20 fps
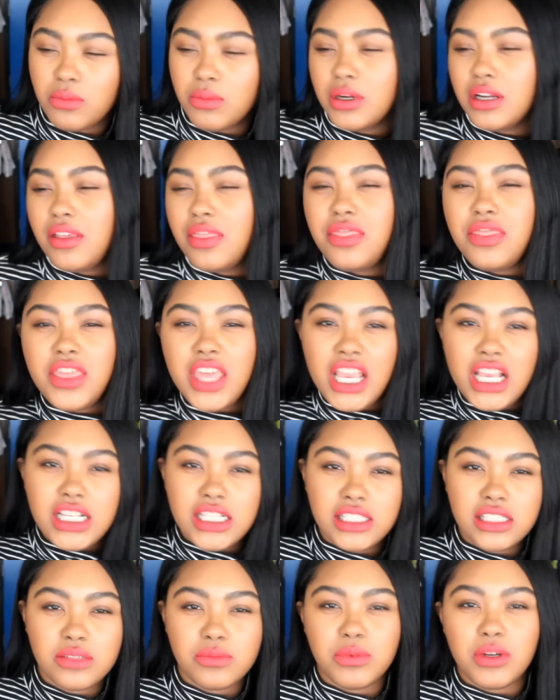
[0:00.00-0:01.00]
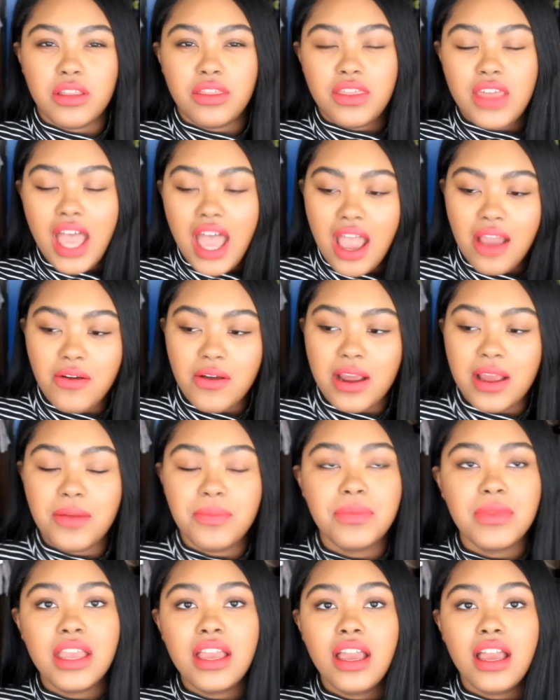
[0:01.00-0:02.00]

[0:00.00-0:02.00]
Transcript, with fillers: we're this, we're that, right?